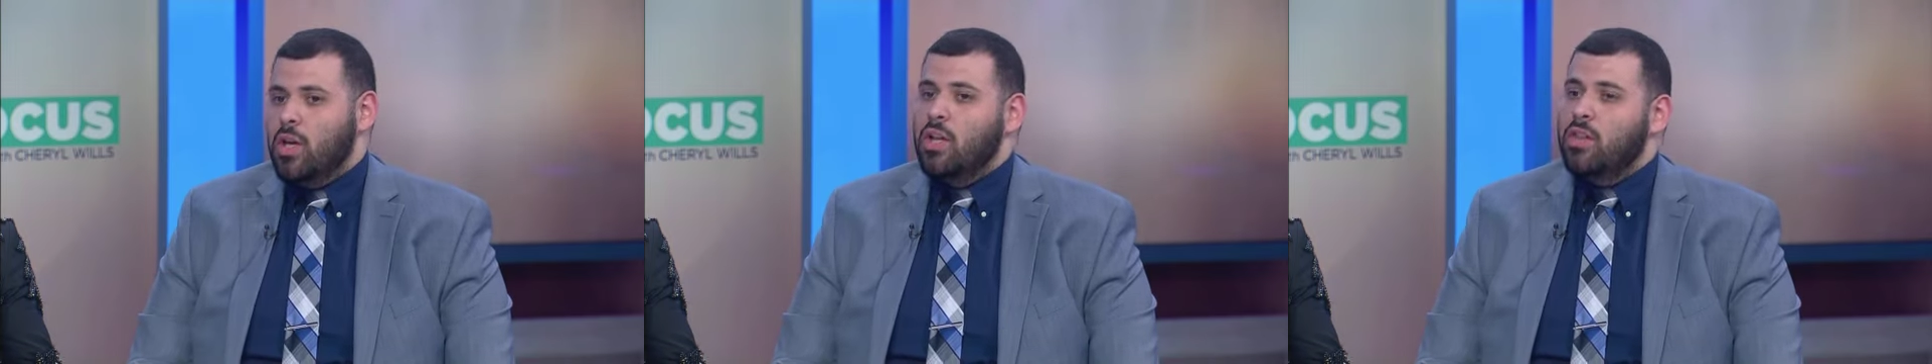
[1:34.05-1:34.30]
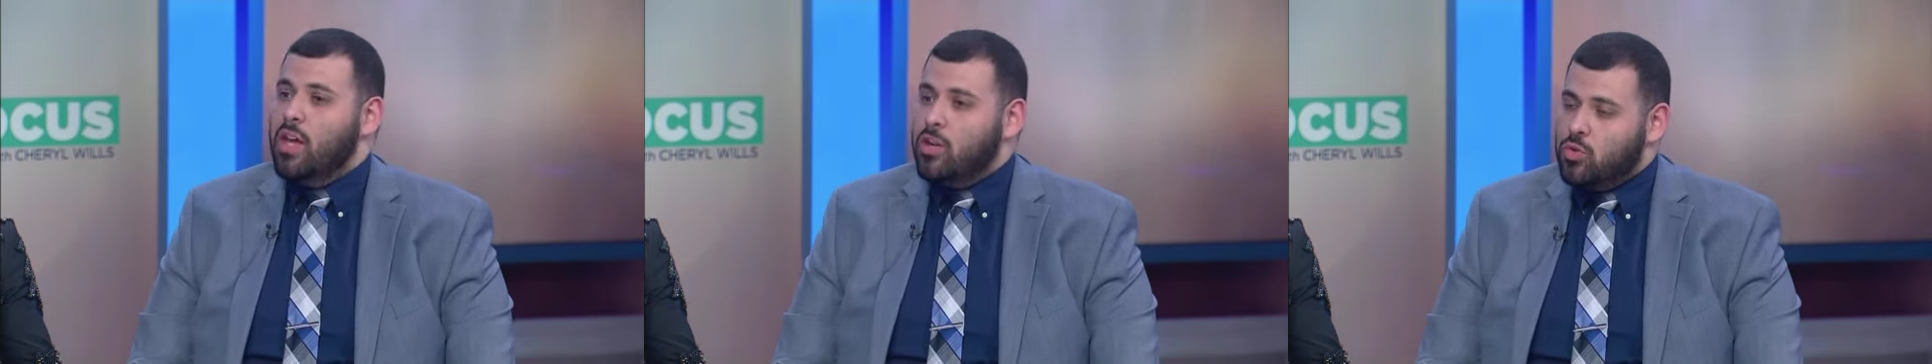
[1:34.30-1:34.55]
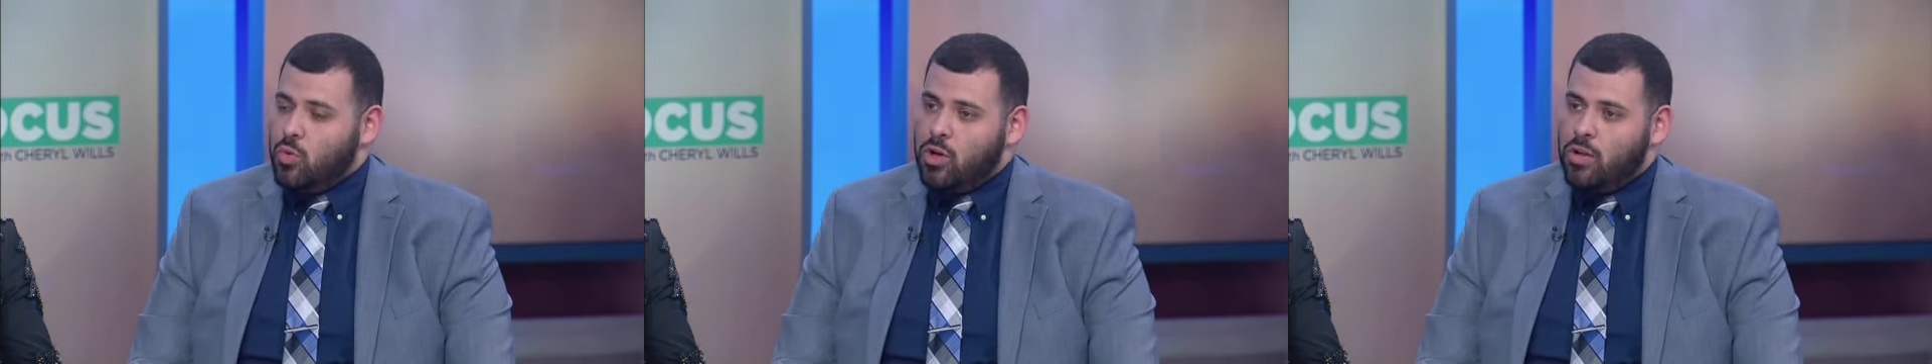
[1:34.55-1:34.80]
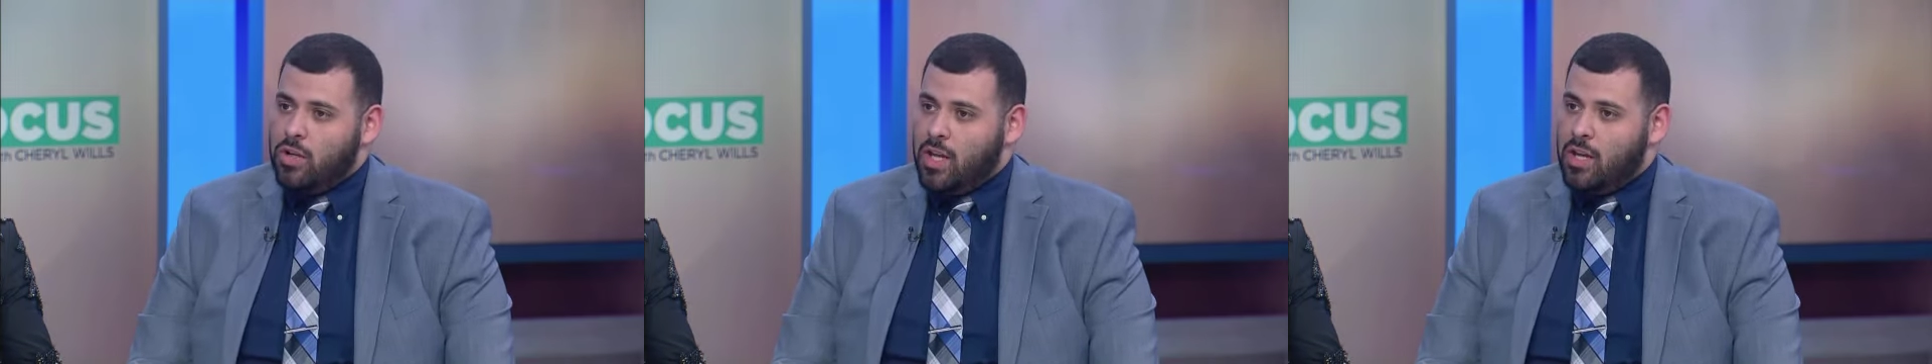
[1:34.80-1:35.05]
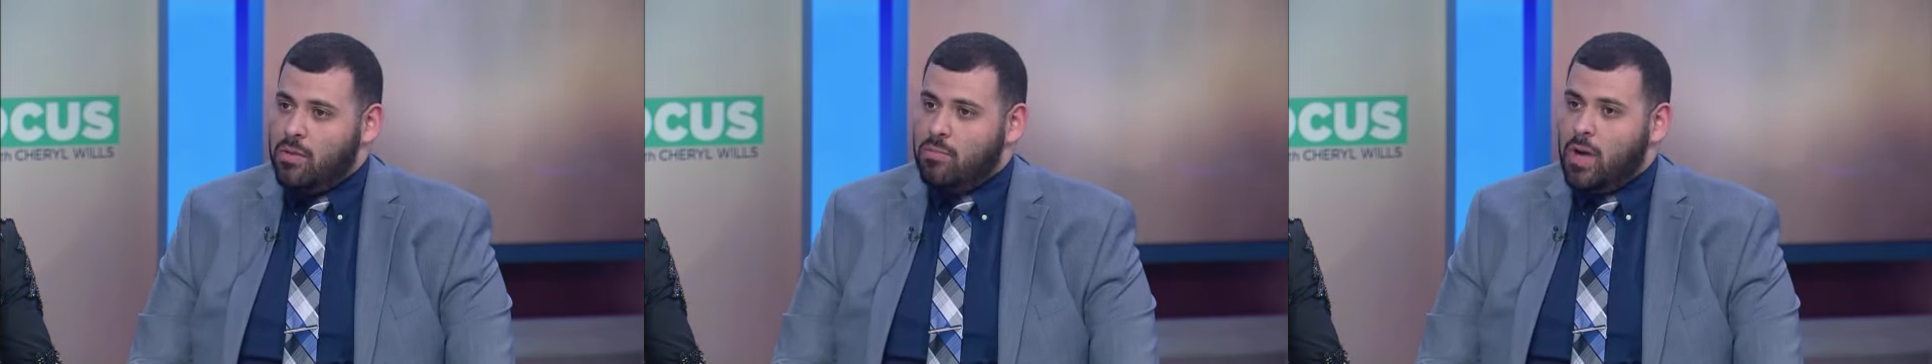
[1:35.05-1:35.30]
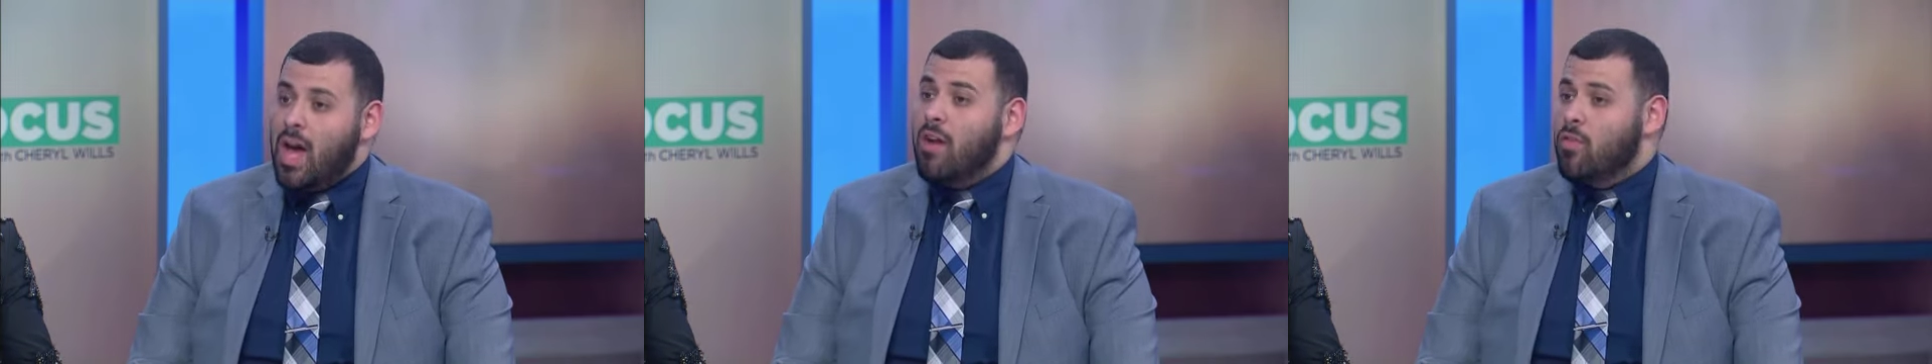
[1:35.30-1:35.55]
And that is where the
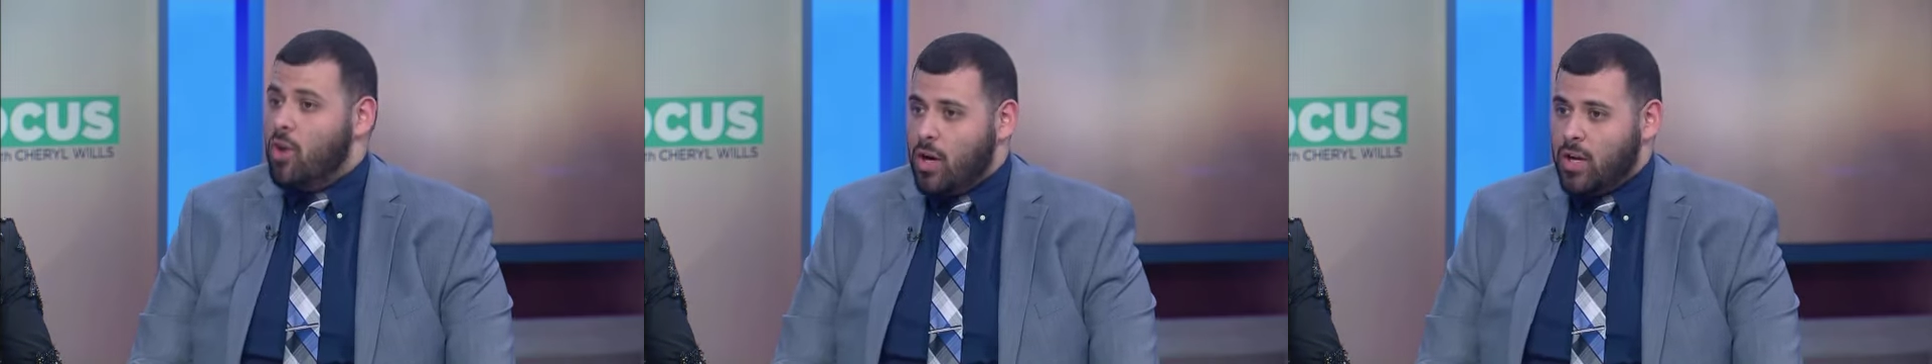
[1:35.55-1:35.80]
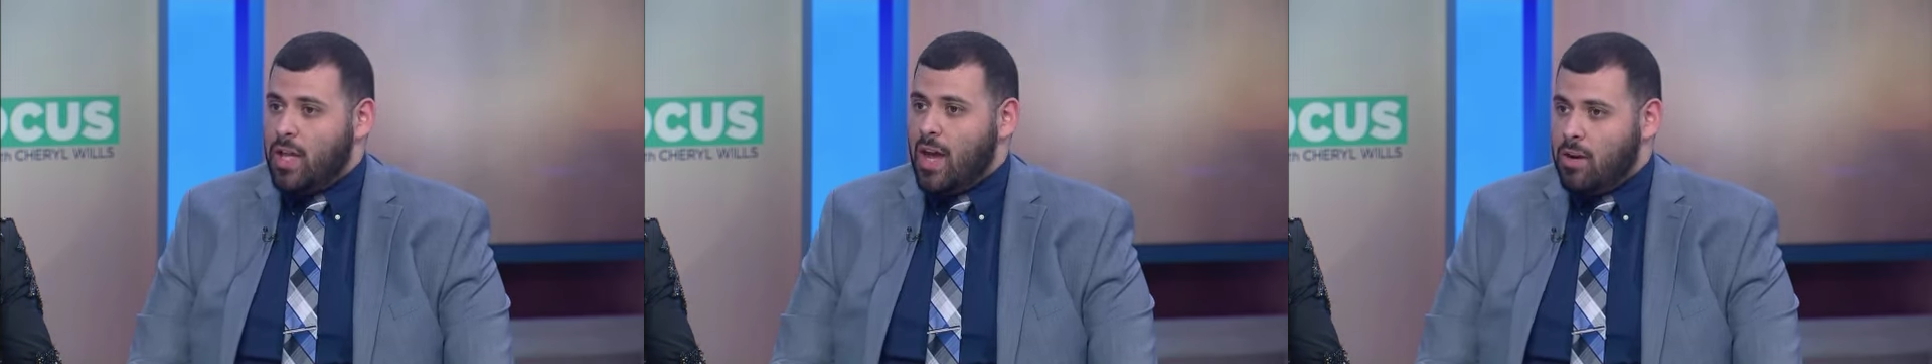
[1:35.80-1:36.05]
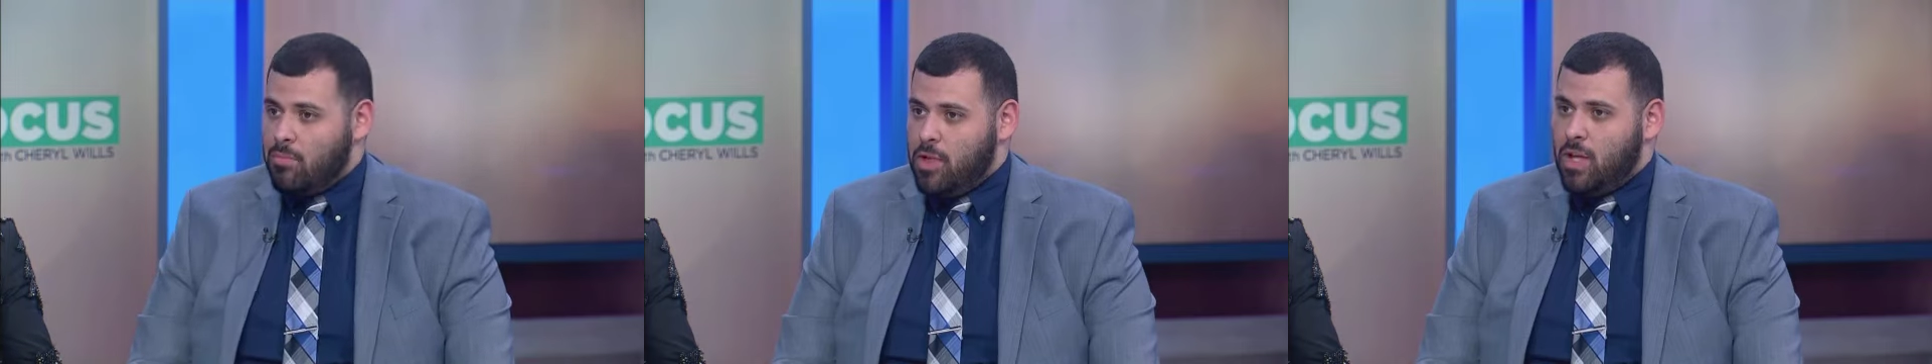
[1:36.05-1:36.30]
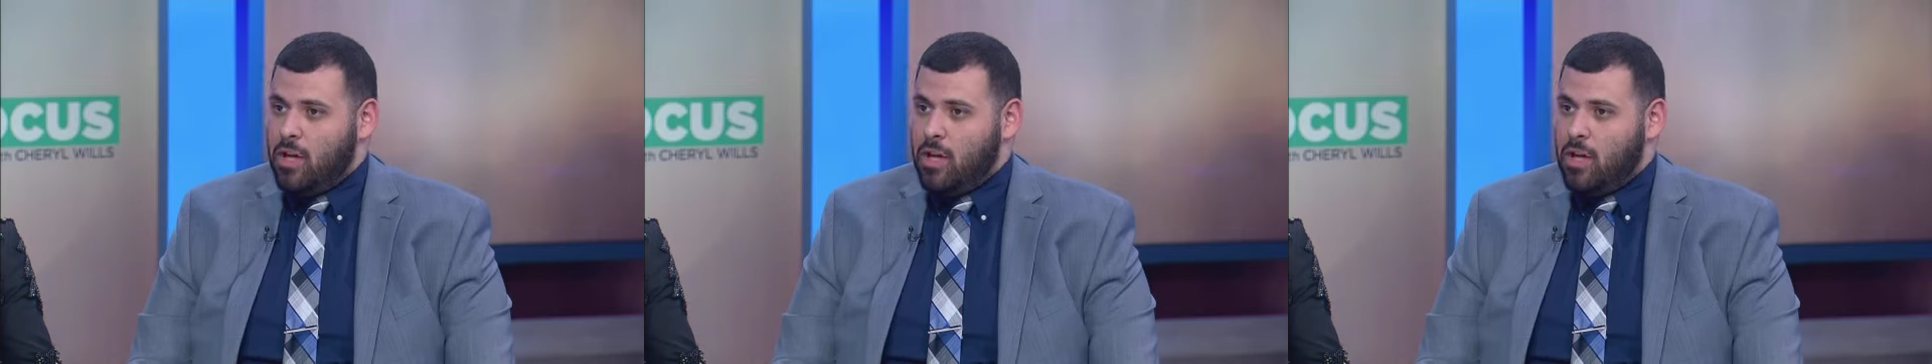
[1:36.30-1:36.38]
name Aveyron Academy mm-hmm.